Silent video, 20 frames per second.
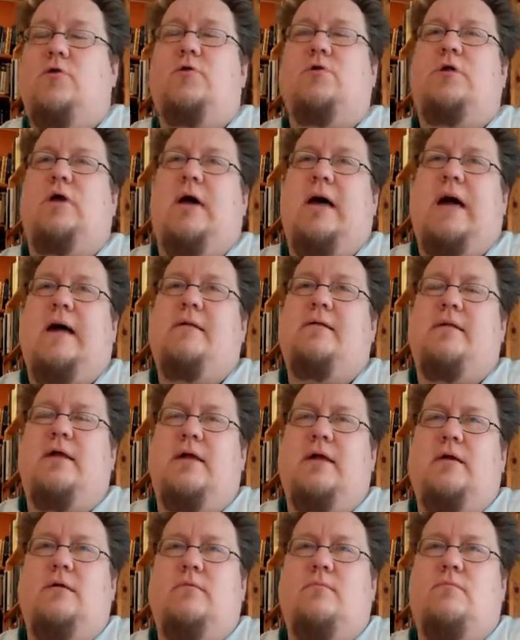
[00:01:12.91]
looked as
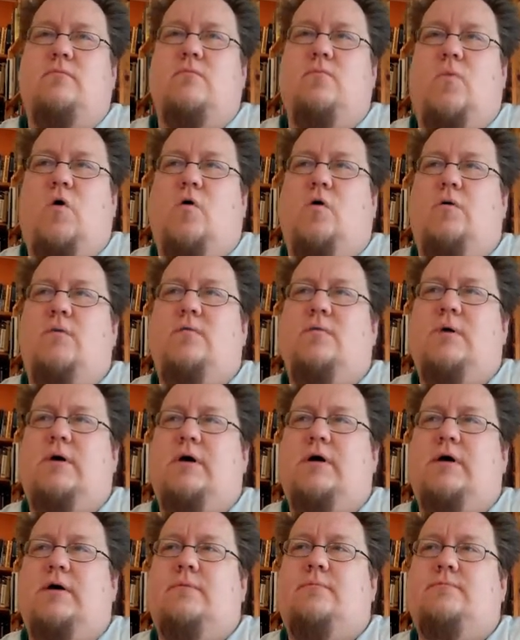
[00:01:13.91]
a more
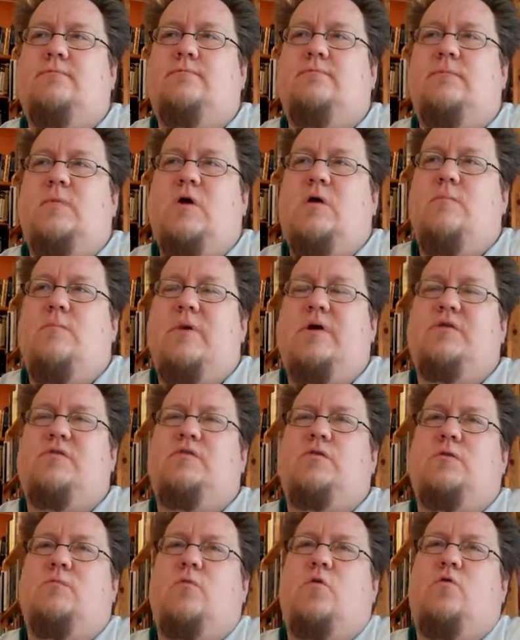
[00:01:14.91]

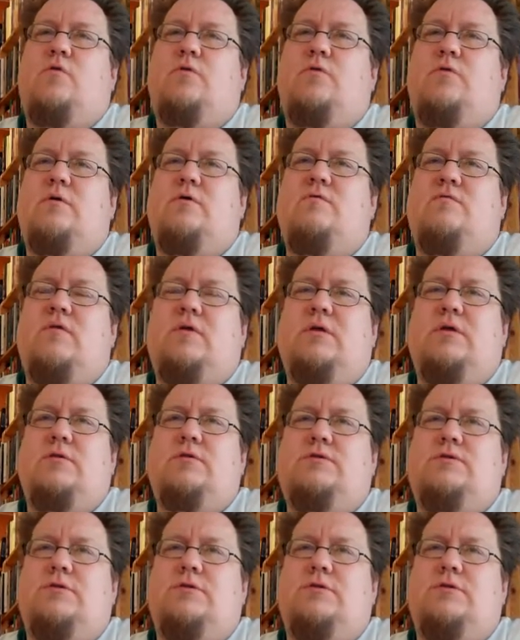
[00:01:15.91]
mainstream author in Finland